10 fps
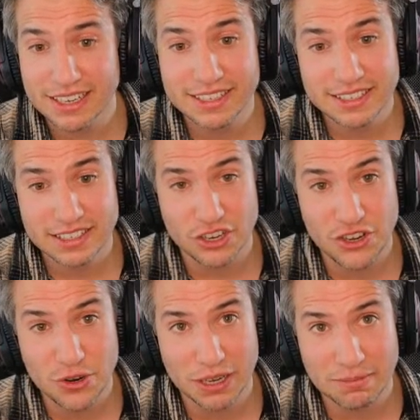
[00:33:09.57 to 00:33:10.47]
and this is a
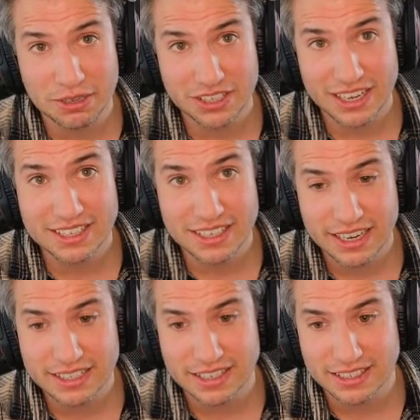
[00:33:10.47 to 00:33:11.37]
new element. And
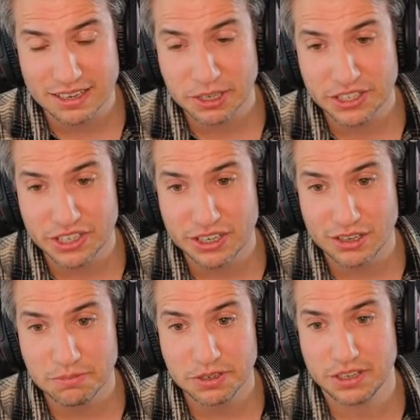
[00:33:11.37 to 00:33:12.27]
it's the same
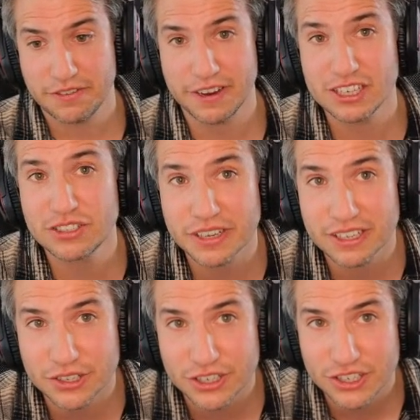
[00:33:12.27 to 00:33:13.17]
material with the phase
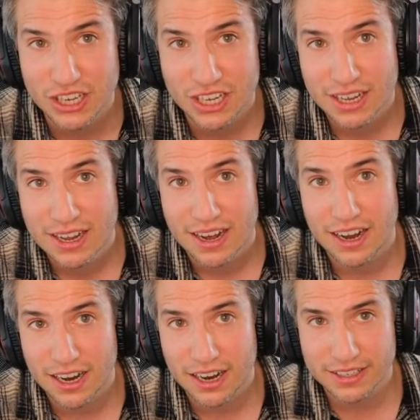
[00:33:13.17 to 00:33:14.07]
filter.
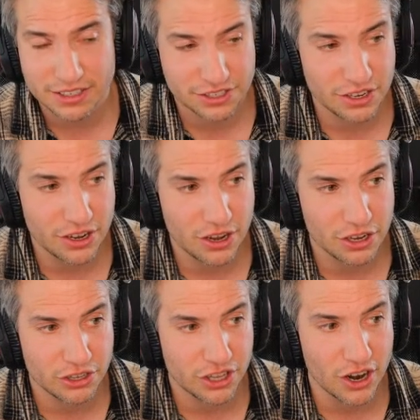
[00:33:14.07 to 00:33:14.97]
There's
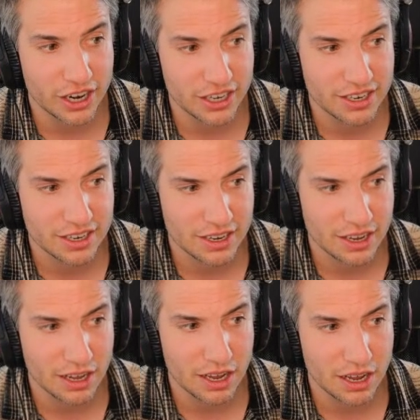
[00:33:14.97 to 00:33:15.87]
a dark,
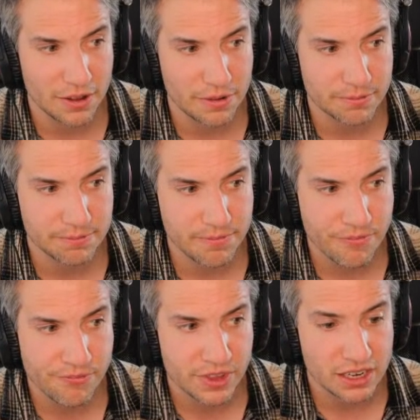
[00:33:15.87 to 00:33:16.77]
a
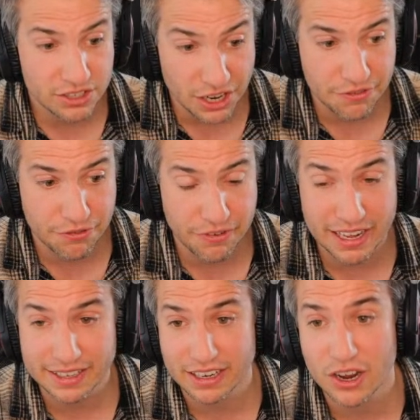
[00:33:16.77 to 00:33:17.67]
solid
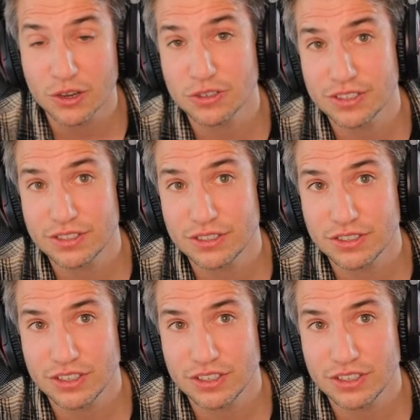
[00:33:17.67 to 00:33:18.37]
fill that goes